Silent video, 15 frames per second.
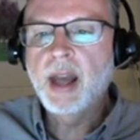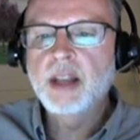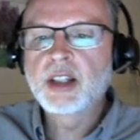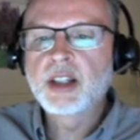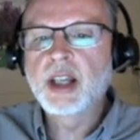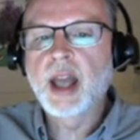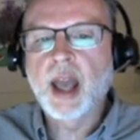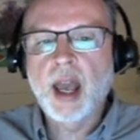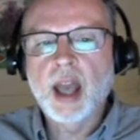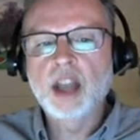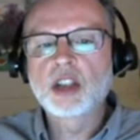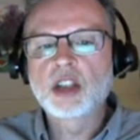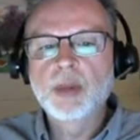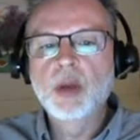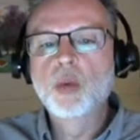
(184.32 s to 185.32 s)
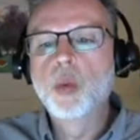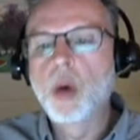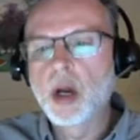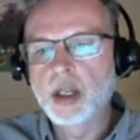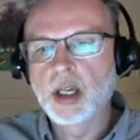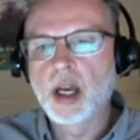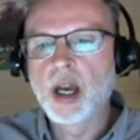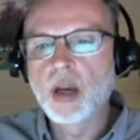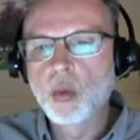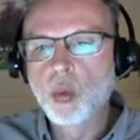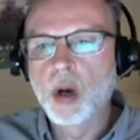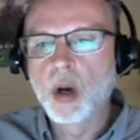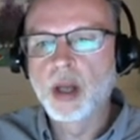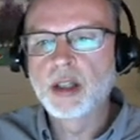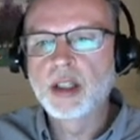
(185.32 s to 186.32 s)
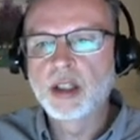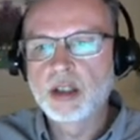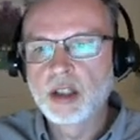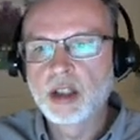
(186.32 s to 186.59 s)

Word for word: And it's going to ask me what I want